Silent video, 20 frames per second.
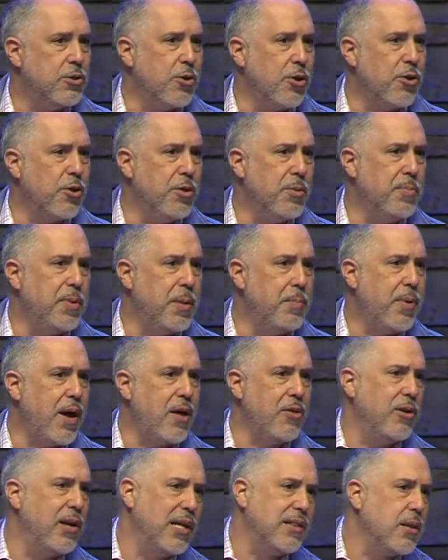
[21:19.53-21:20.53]
who are going to be
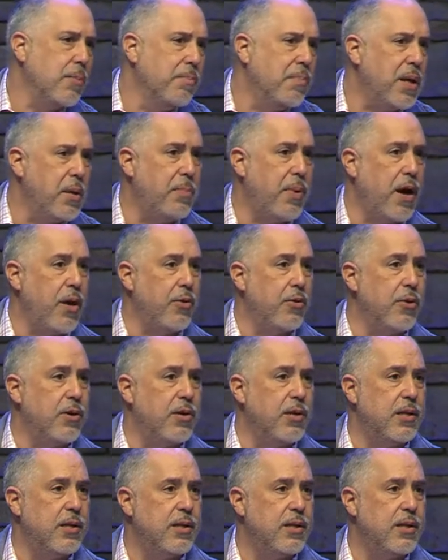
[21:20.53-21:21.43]
bothered, let them be bothered.